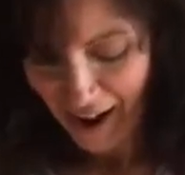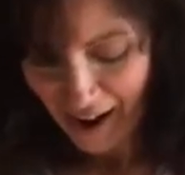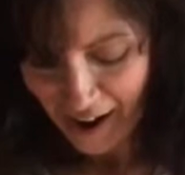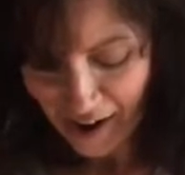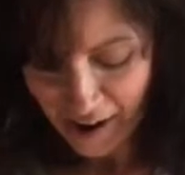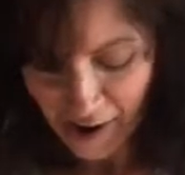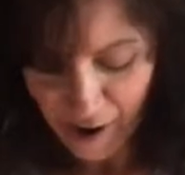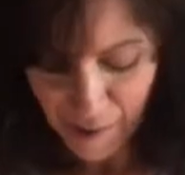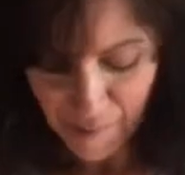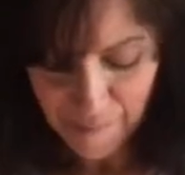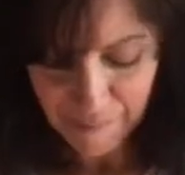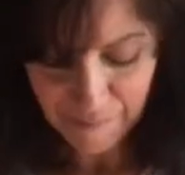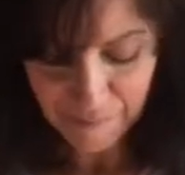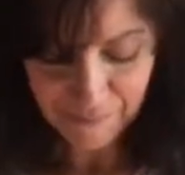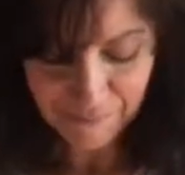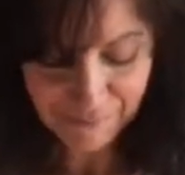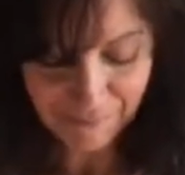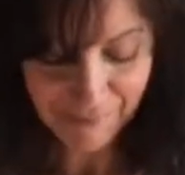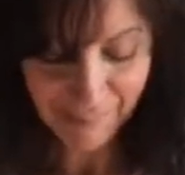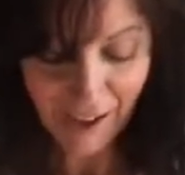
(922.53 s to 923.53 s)

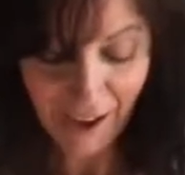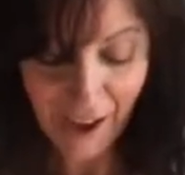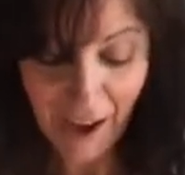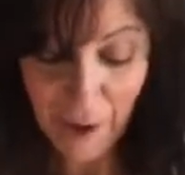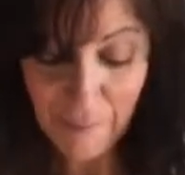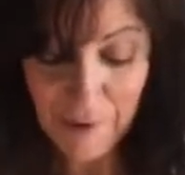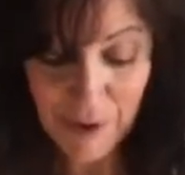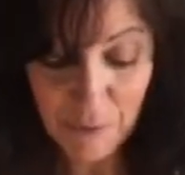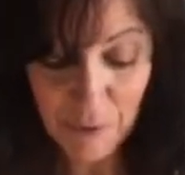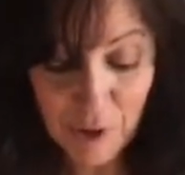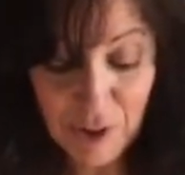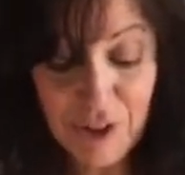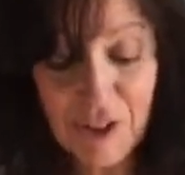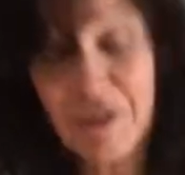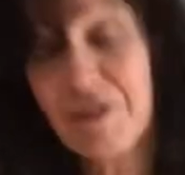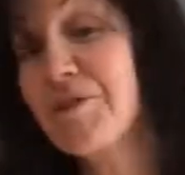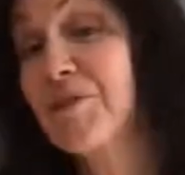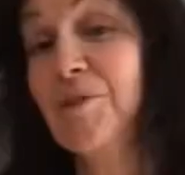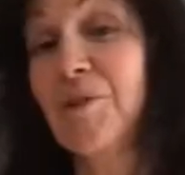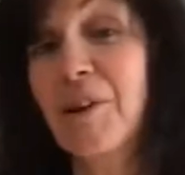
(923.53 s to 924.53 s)
I mean, we're
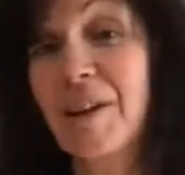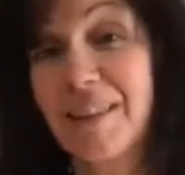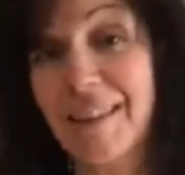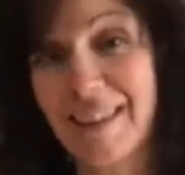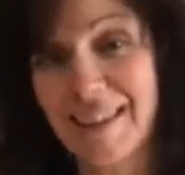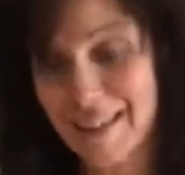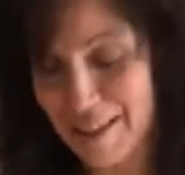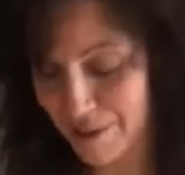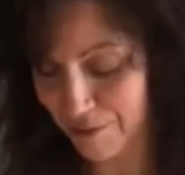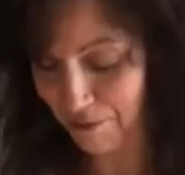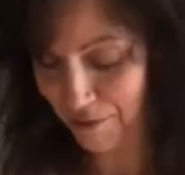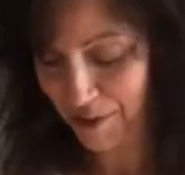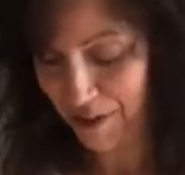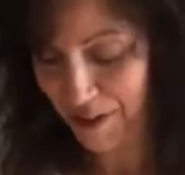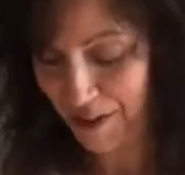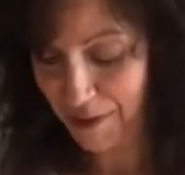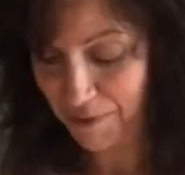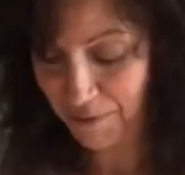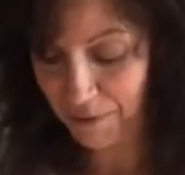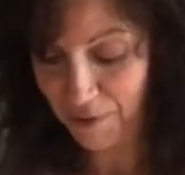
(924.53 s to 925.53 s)
just doing this
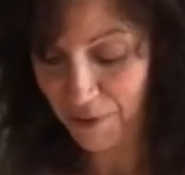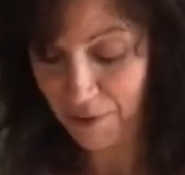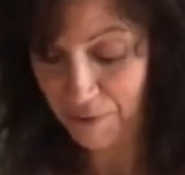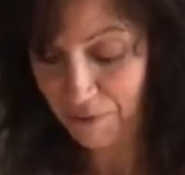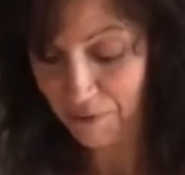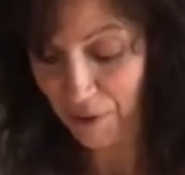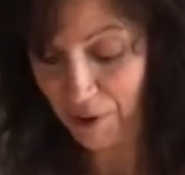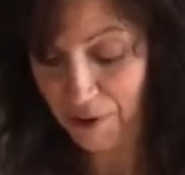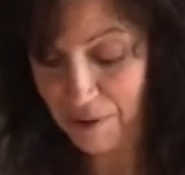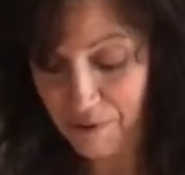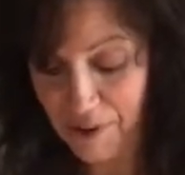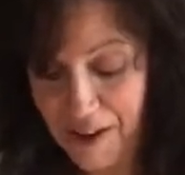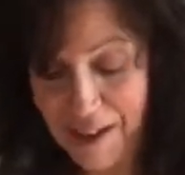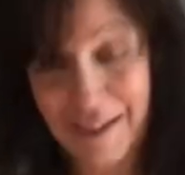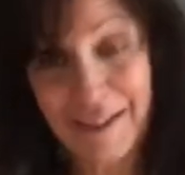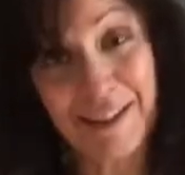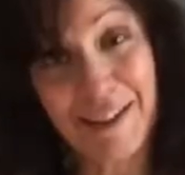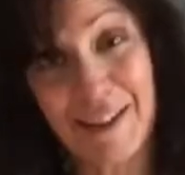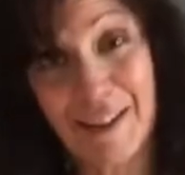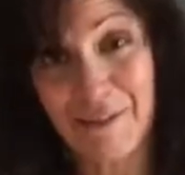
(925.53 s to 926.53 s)
really for the fun of it
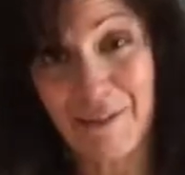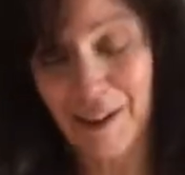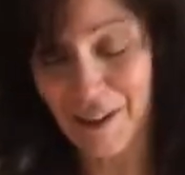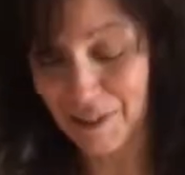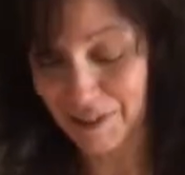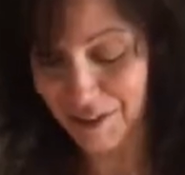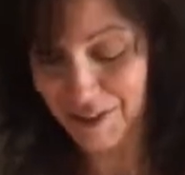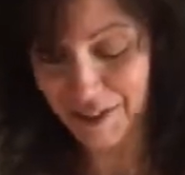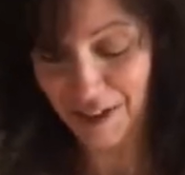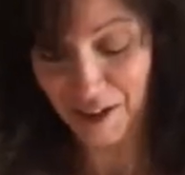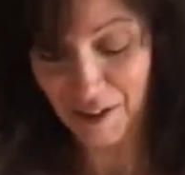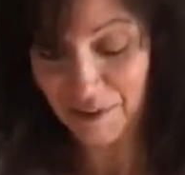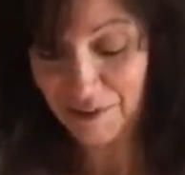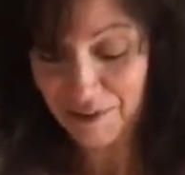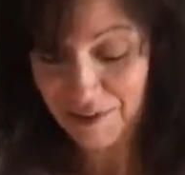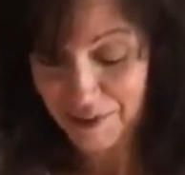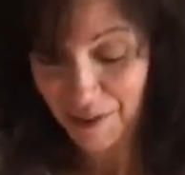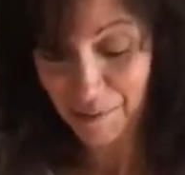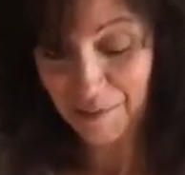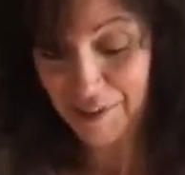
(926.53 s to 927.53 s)
and to give
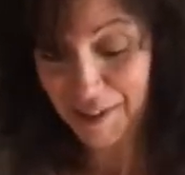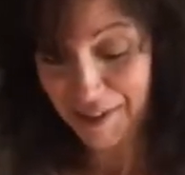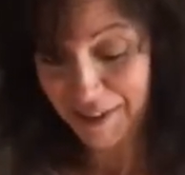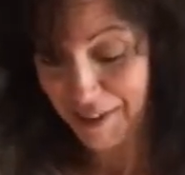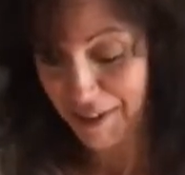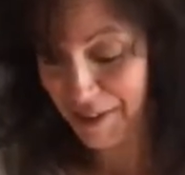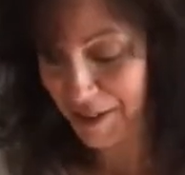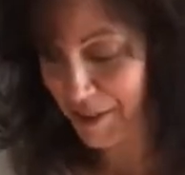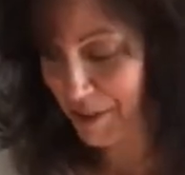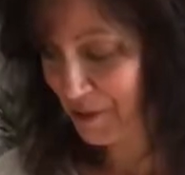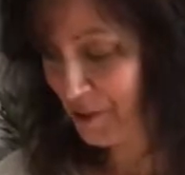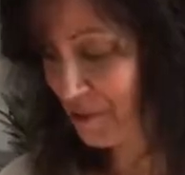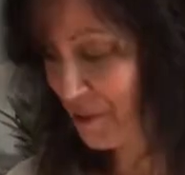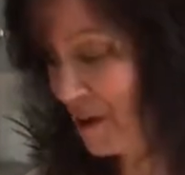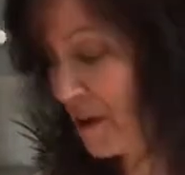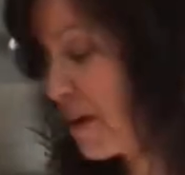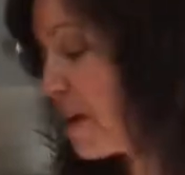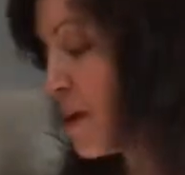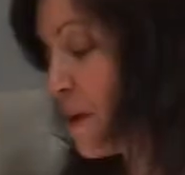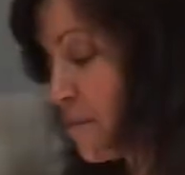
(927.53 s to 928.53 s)
ourselves something to do,
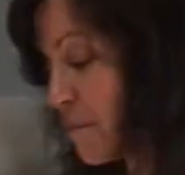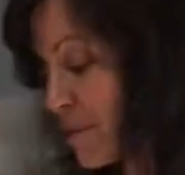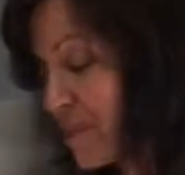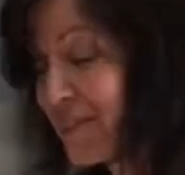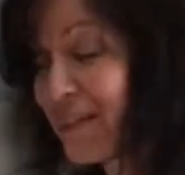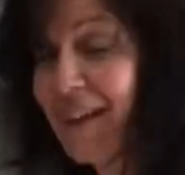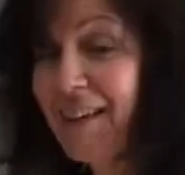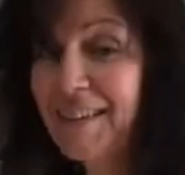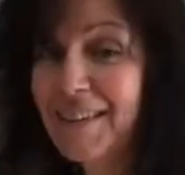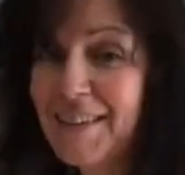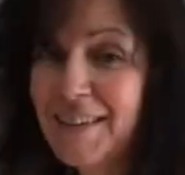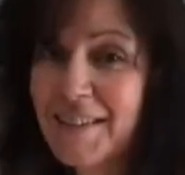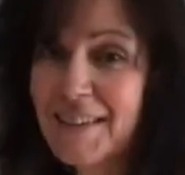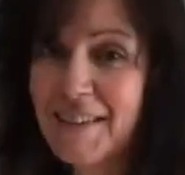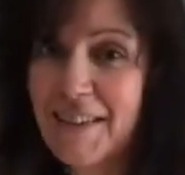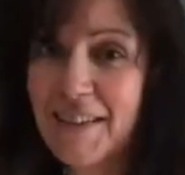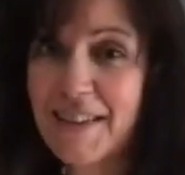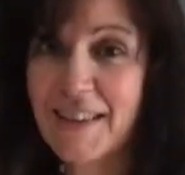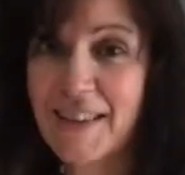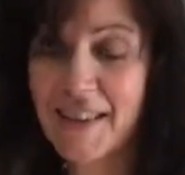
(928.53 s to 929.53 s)
but then to
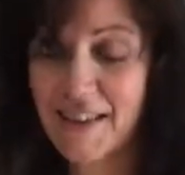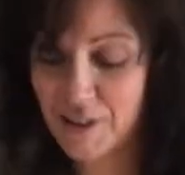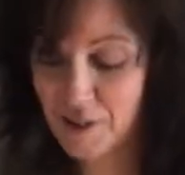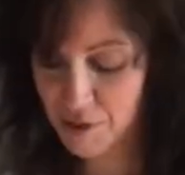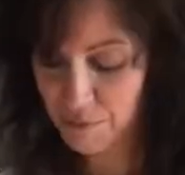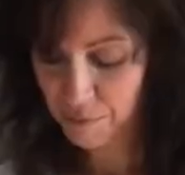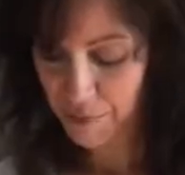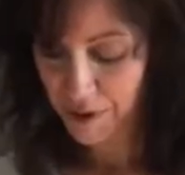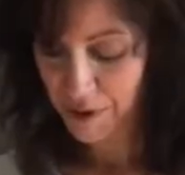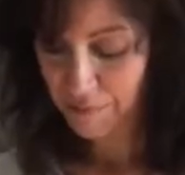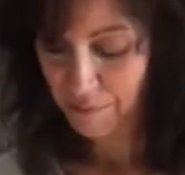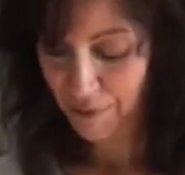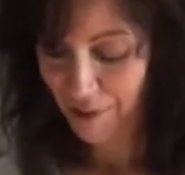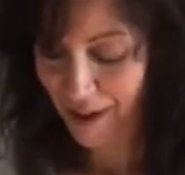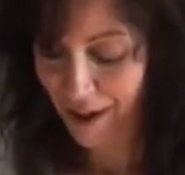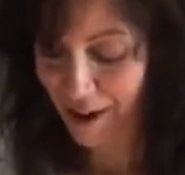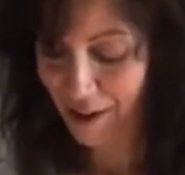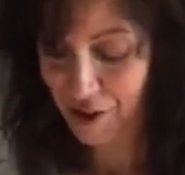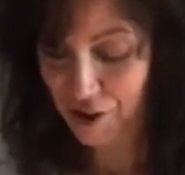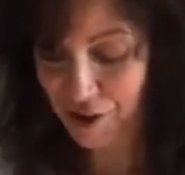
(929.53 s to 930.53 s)
see that you people
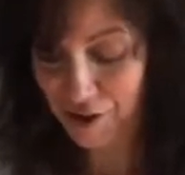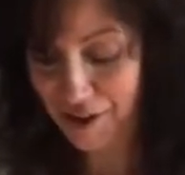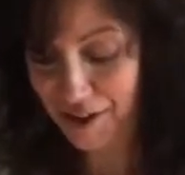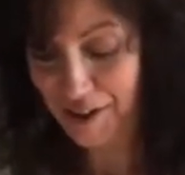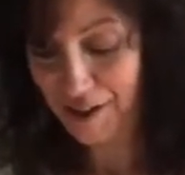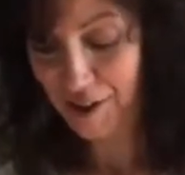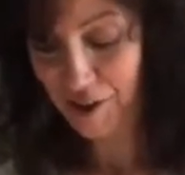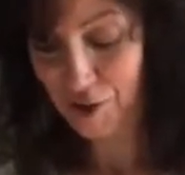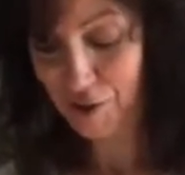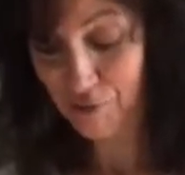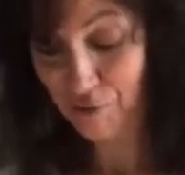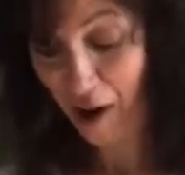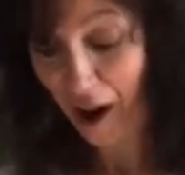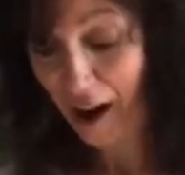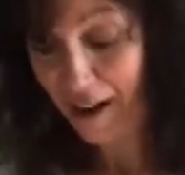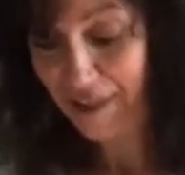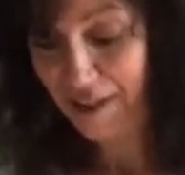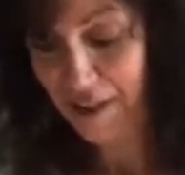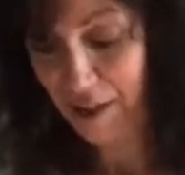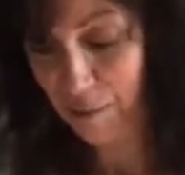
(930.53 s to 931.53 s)
actually
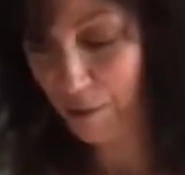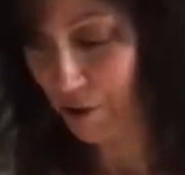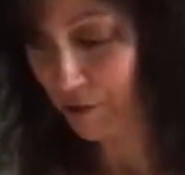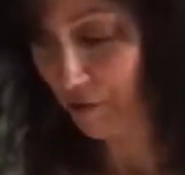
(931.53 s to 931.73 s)
tried some of the